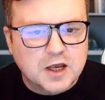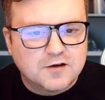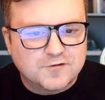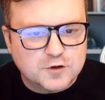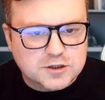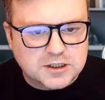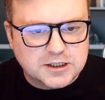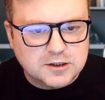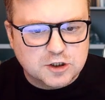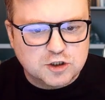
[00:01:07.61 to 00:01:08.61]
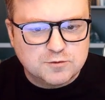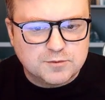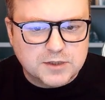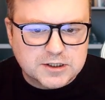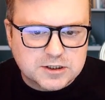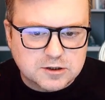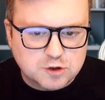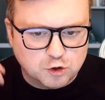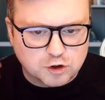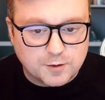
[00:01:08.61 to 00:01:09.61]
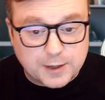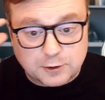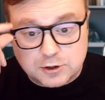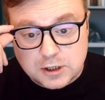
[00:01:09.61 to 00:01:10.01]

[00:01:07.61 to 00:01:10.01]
Firstly, you must talk about